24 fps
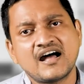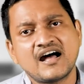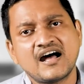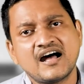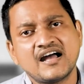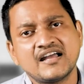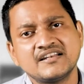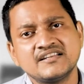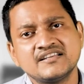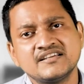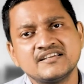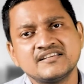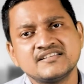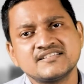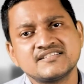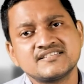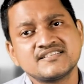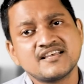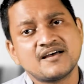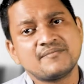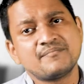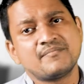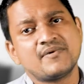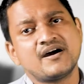and
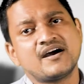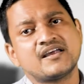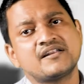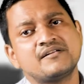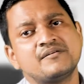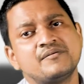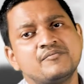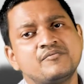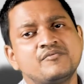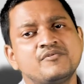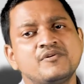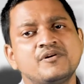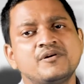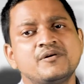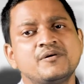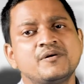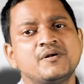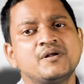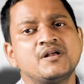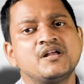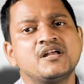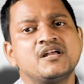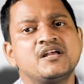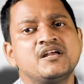some are
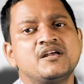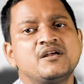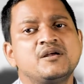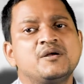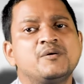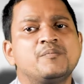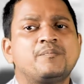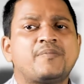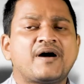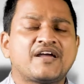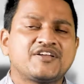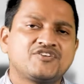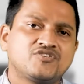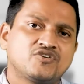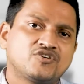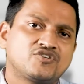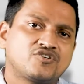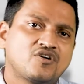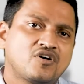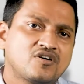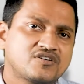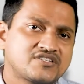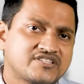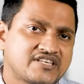
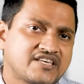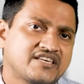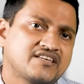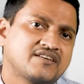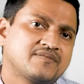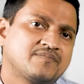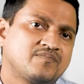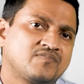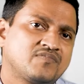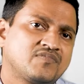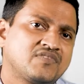phytotoxic.